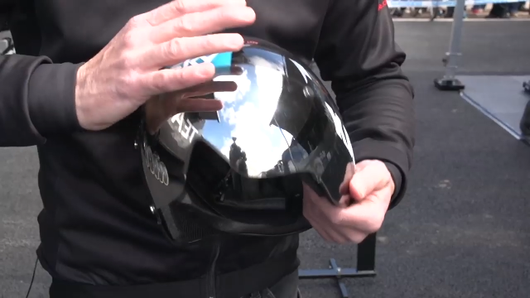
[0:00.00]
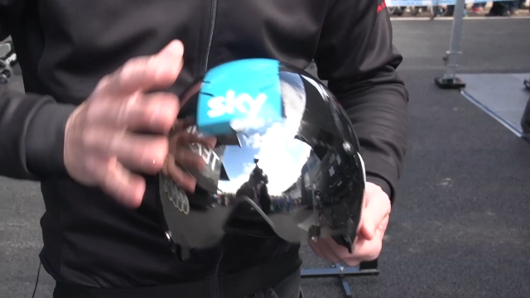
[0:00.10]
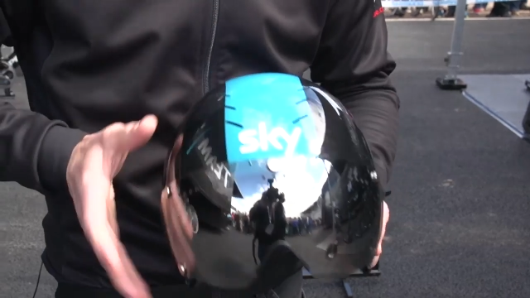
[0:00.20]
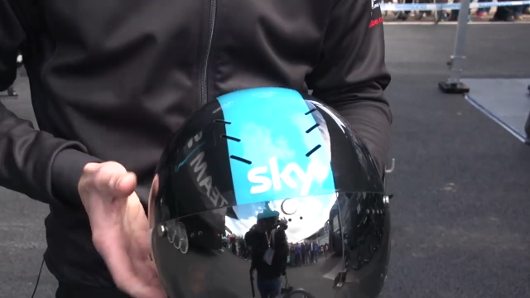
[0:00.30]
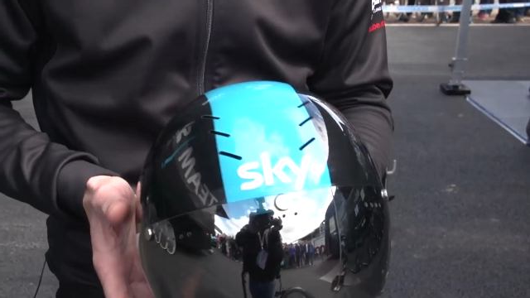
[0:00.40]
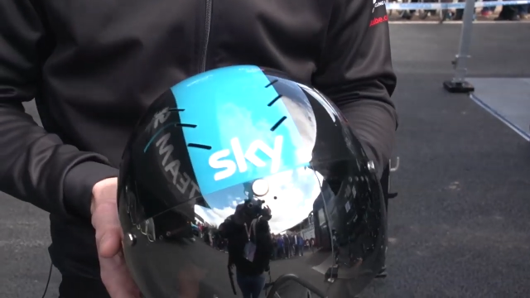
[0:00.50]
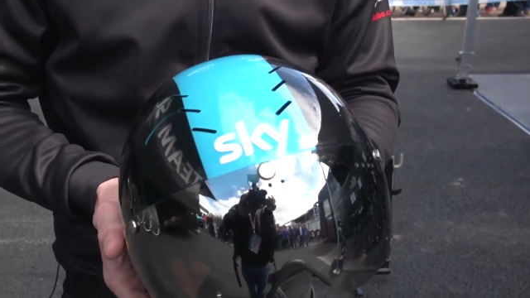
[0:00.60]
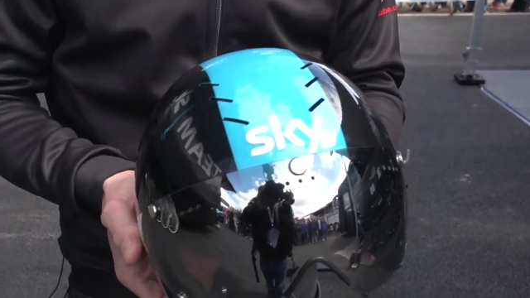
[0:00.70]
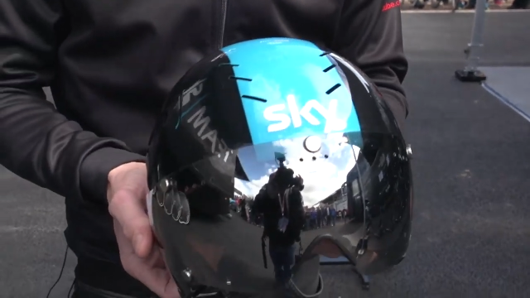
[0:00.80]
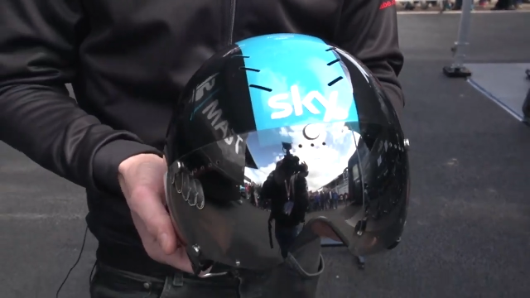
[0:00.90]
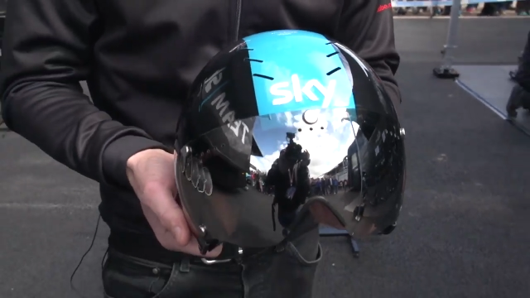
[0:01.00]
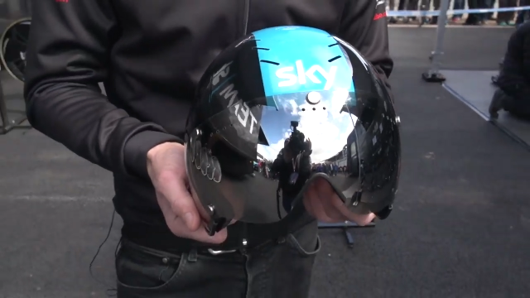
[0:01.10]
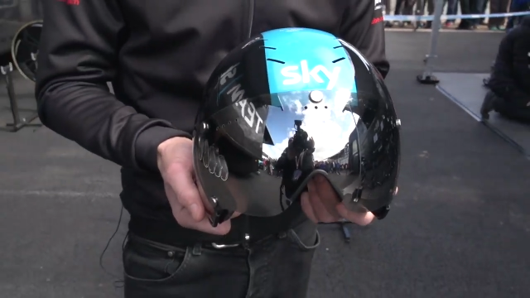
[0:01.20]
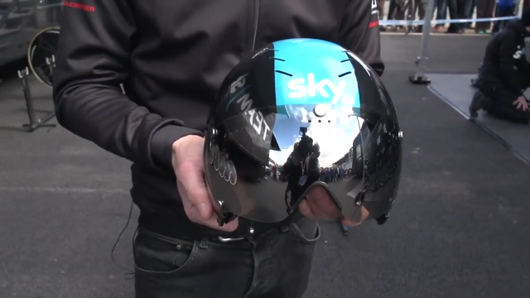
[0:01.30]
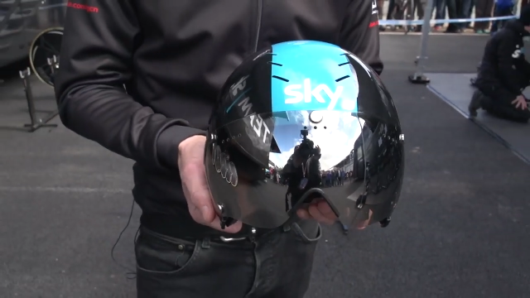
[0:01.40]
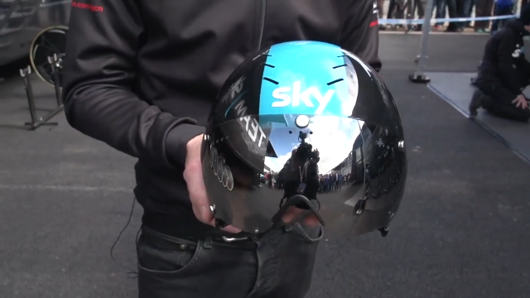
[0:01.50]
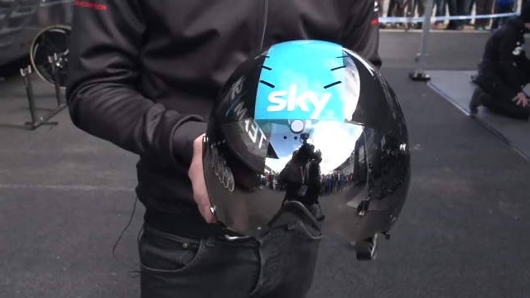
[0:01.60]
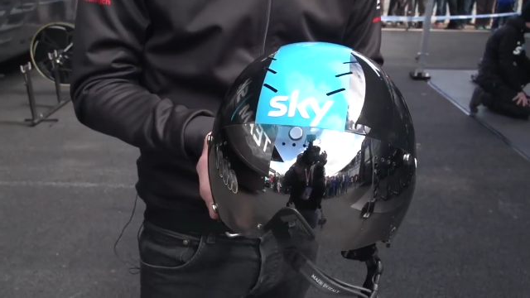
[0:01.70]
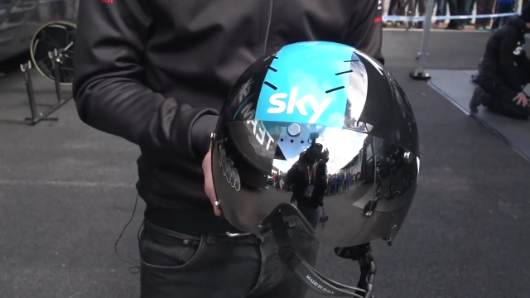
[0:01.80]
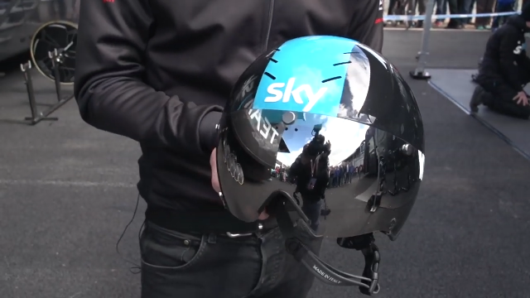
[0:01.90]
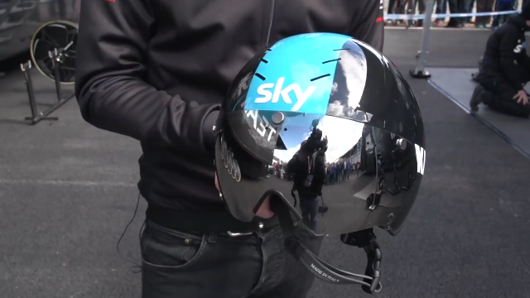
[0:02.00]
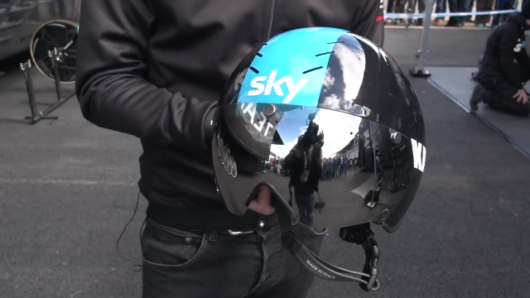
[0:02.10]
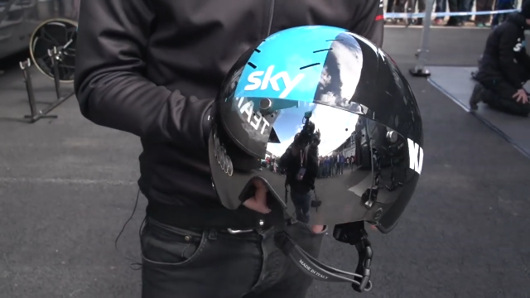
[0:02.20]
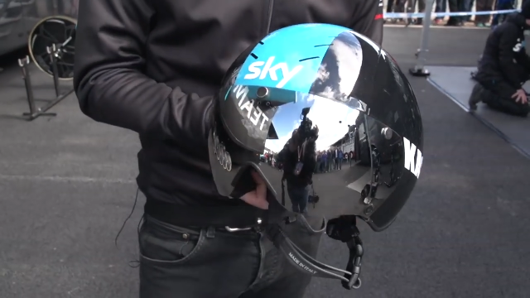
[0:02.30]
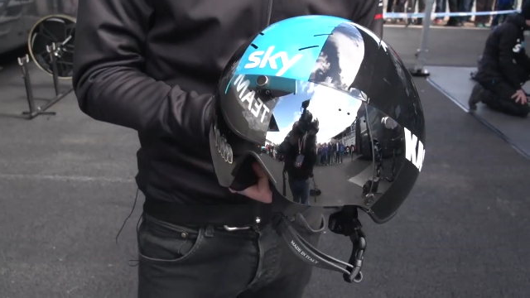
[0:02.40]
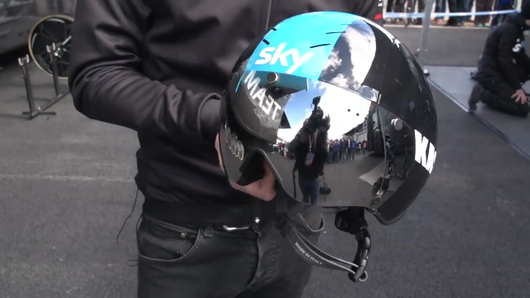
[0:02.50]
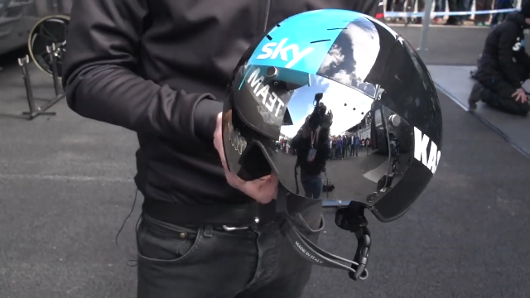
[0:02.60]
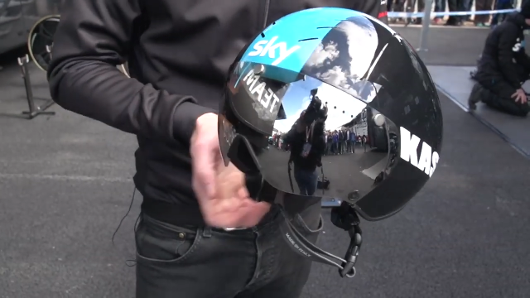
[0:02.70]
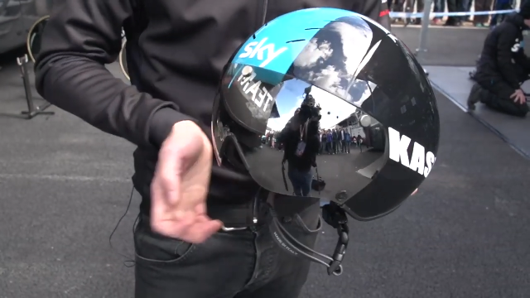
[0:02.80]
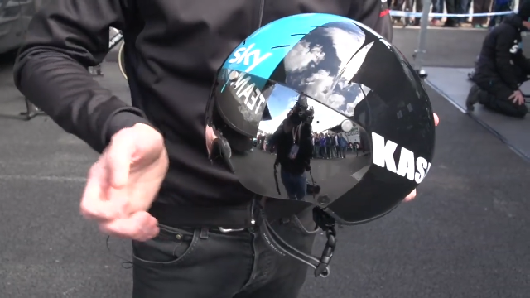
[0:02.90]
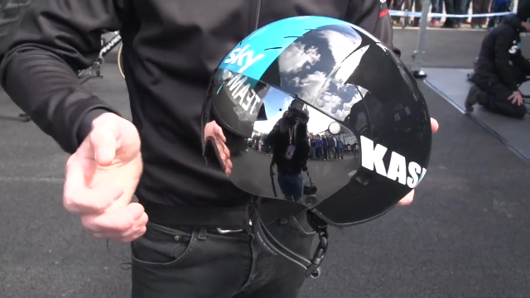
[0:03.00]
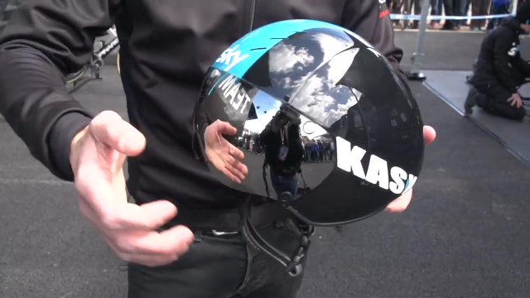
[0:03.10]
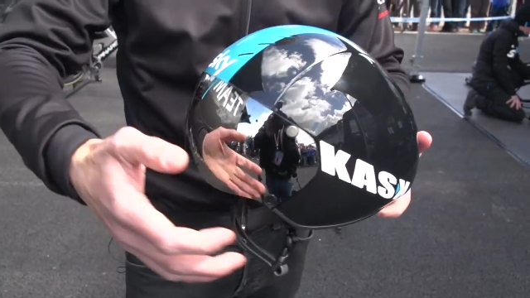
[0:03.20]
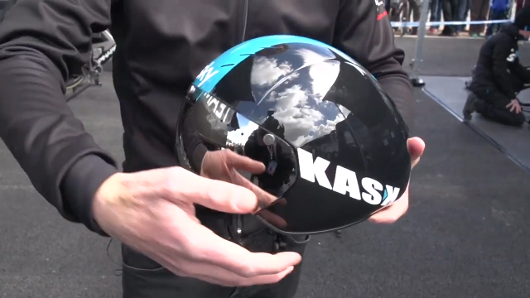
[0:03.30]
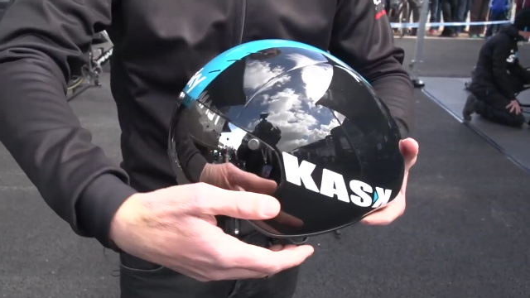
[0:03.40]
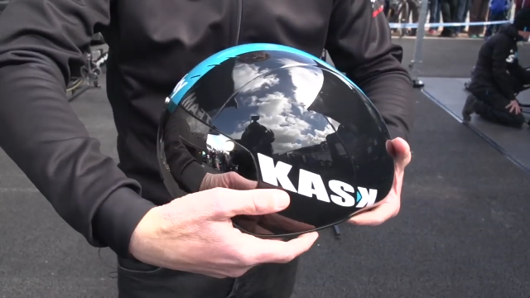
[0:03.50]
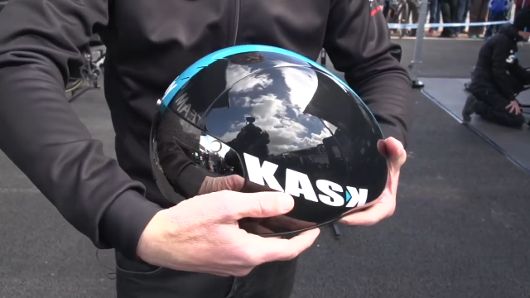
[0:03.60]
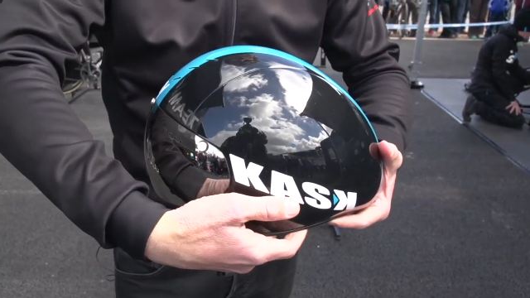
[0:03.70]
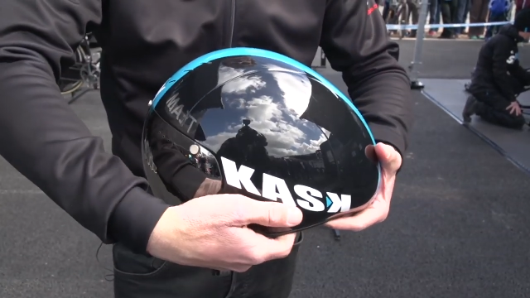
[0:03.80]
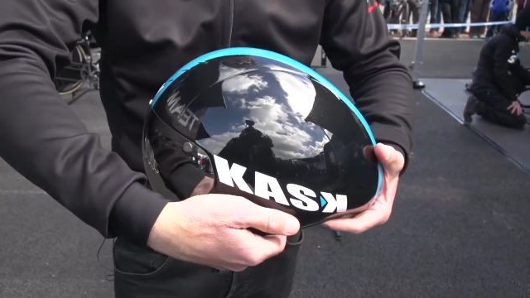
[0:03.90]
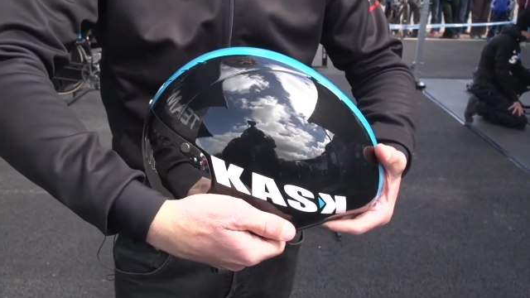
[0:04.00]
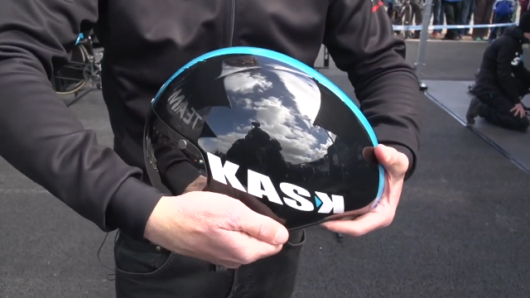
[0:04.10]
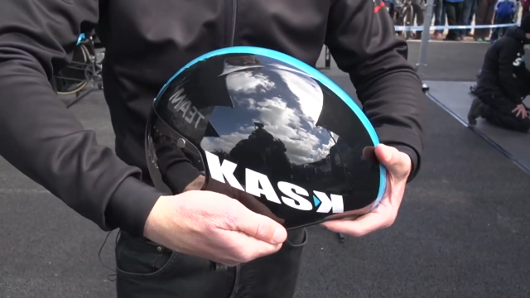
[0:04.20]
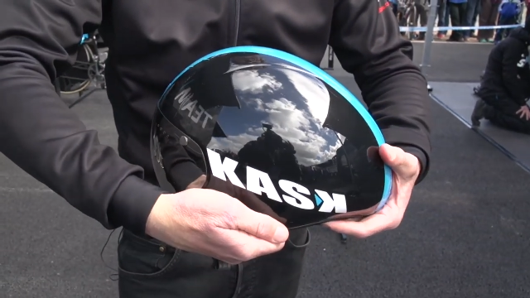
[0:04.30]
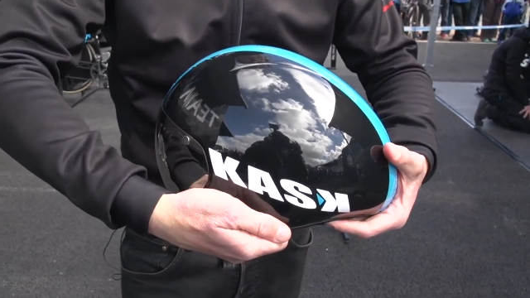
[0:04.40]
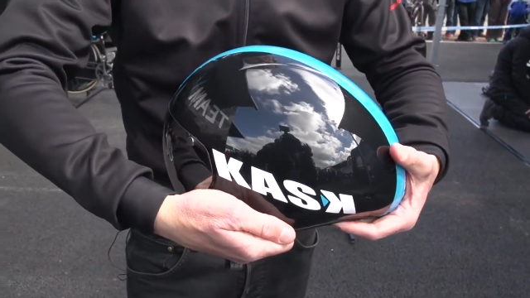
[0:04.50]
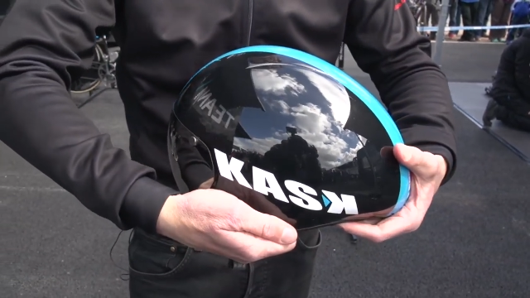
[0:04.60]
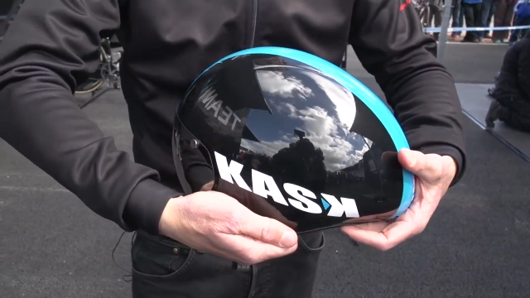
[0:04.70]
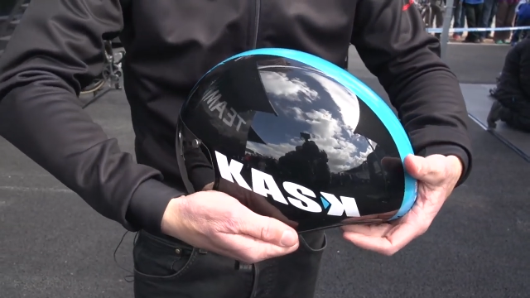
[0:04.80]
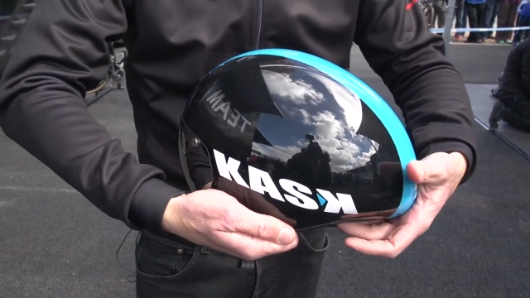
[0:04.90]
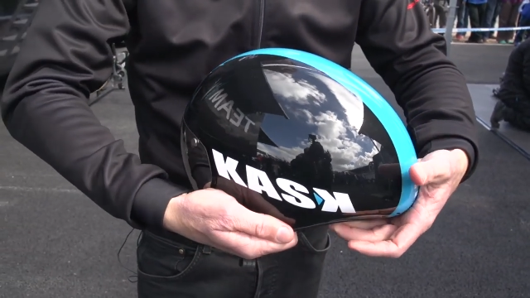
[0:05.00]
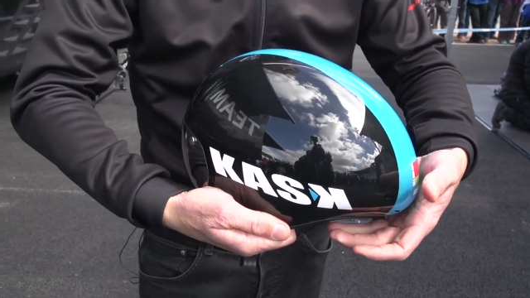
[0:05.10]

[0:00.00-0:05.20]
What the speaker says: Nobody's mouth can be seen.